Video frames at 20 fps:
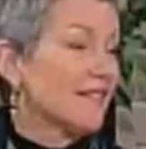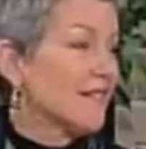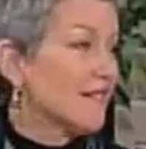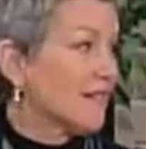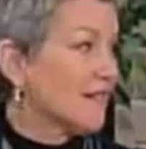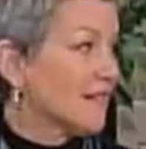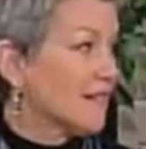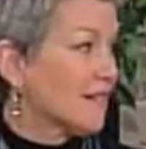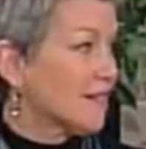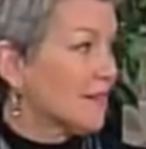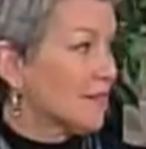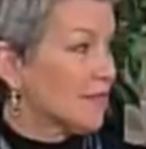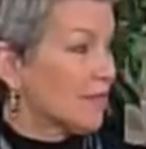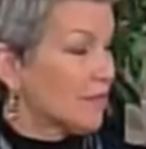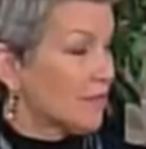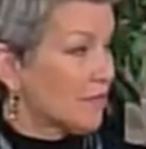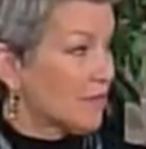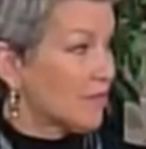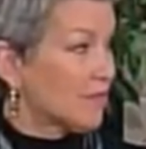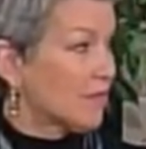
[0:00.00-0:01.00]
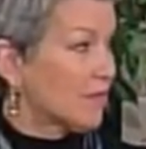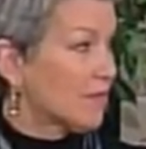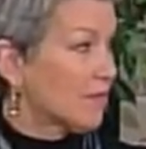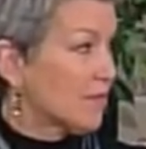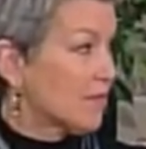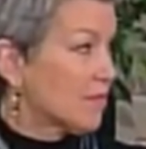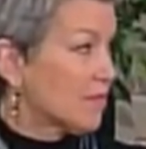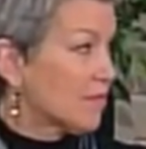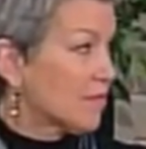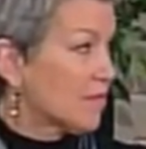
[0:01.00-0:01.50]

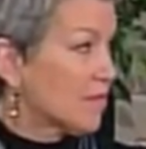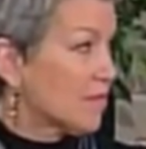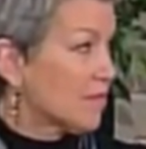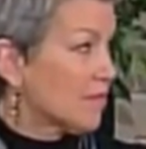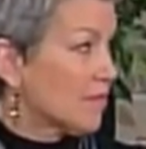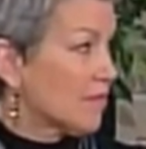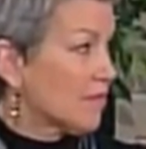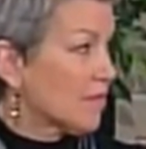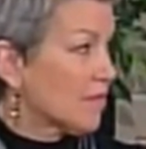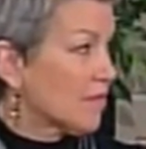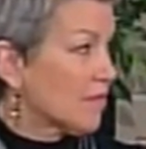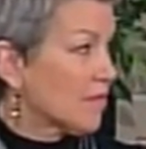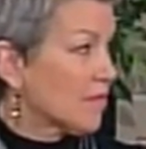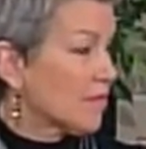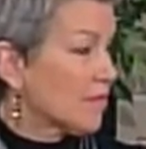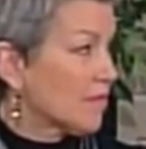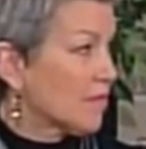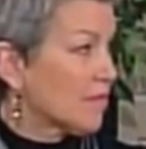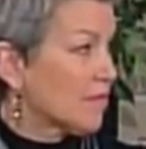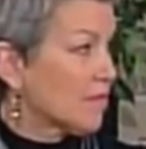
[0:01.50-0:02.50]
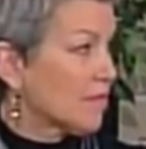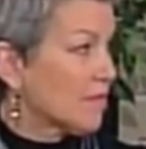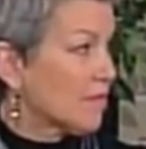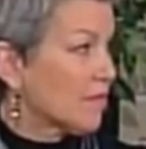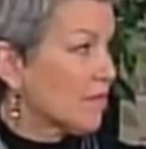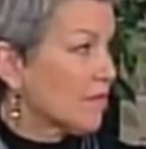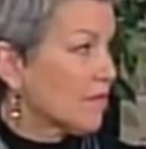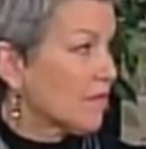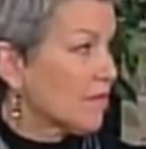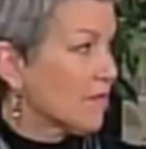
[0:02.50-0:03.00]

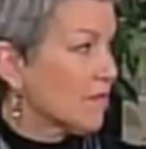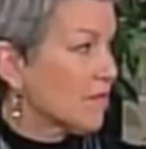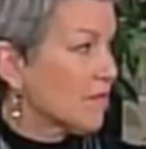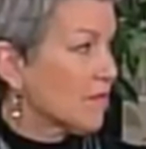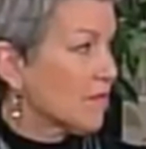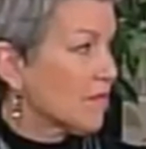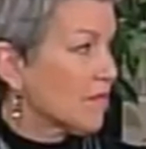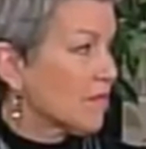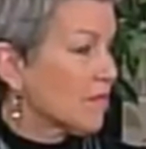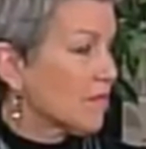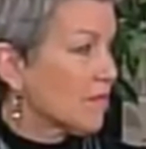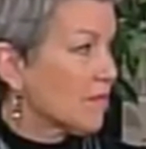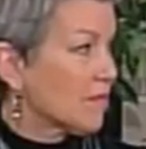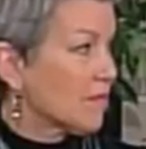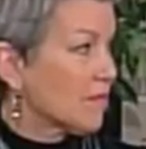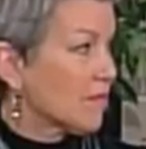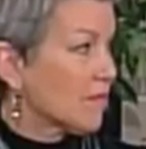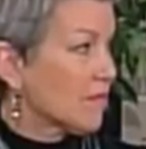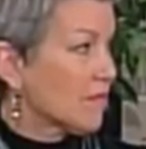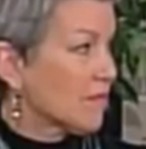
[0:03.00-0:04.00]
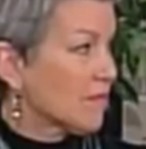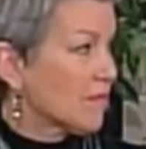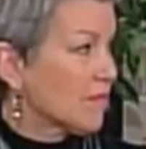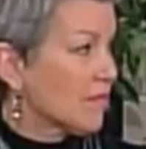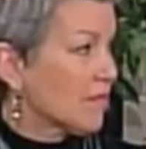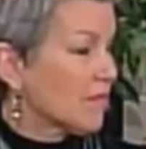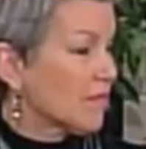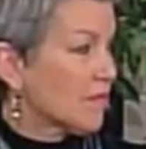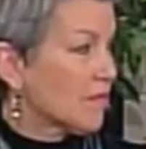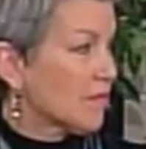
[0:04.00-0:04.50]

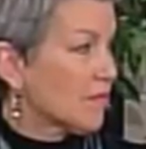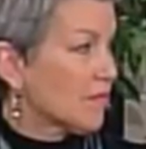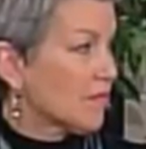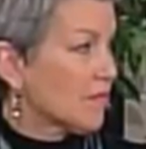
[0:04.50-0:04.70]
(not speaking)